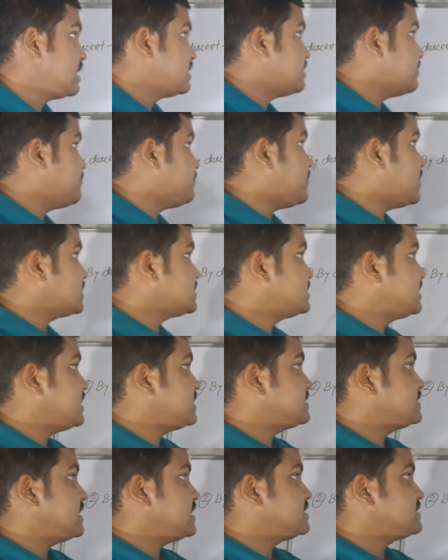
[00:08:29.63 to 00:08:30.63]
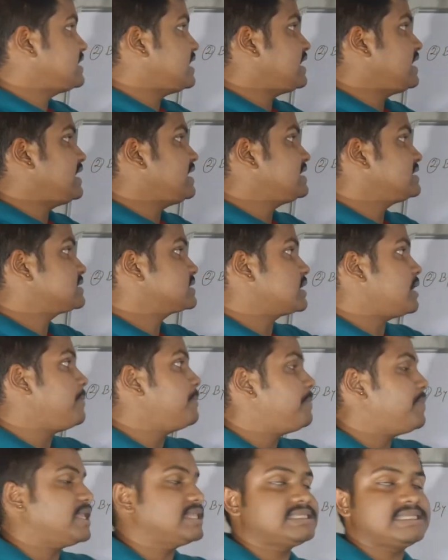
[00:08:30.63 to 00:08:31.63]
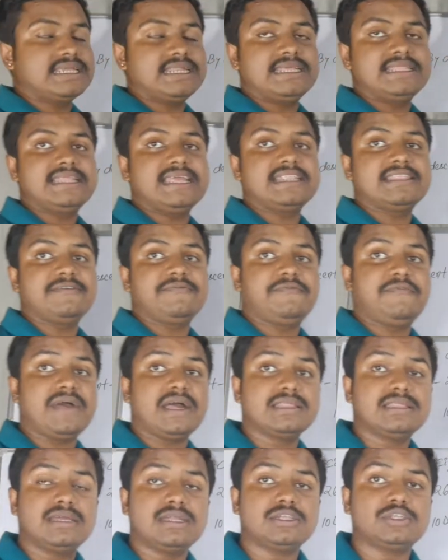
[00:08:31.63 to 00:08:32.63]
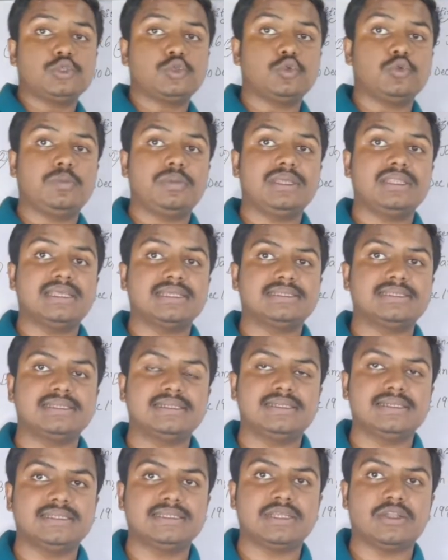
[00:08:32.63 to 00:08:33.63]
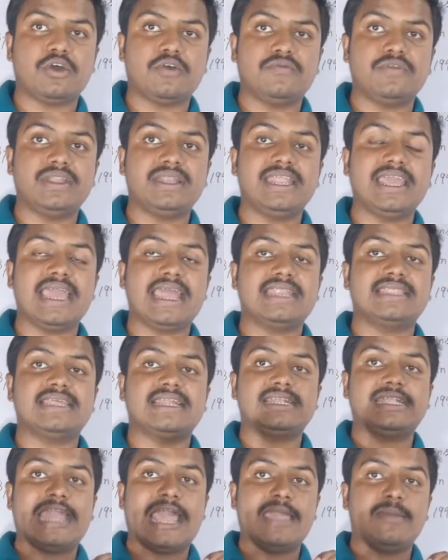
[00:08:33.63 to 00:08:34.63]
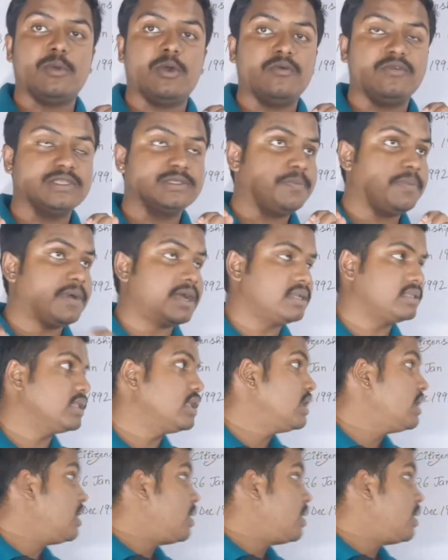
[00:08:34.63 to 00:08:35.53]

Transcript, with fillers: The first date says that it is compulsory that the father should be the citizen of India at the time of his birth.